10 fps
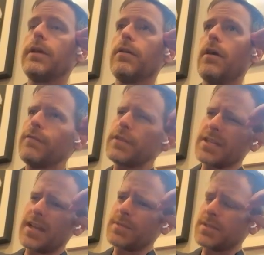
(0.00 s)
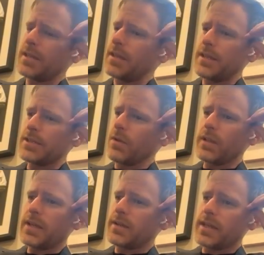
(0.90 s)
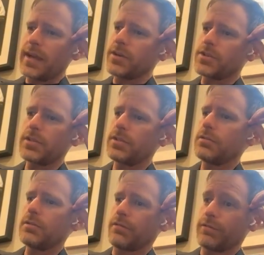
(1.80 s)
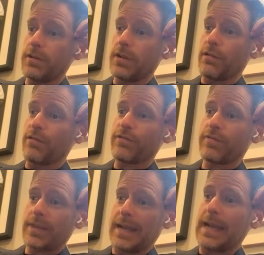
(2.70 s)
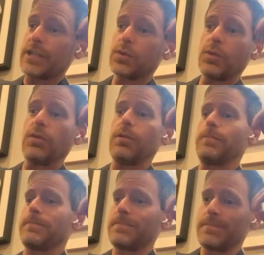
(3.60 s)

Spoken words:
Oftentimes it's only a day or two of actual